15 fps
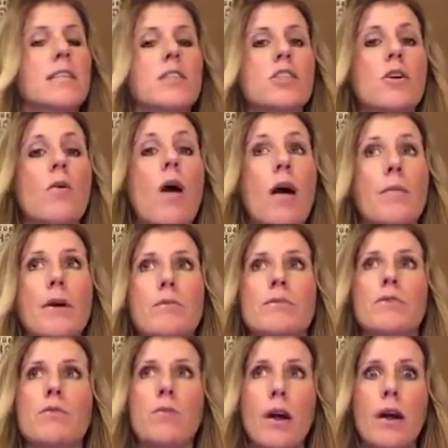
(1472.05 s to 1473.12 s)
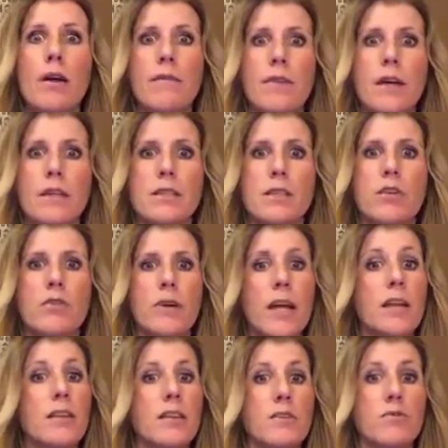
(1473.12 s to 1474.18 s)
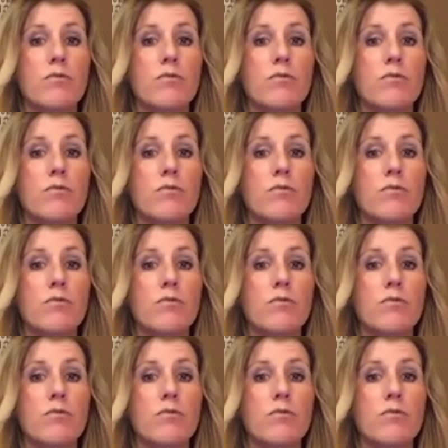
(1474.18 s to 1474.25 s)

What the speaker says: So Arbonne was aware of this and created this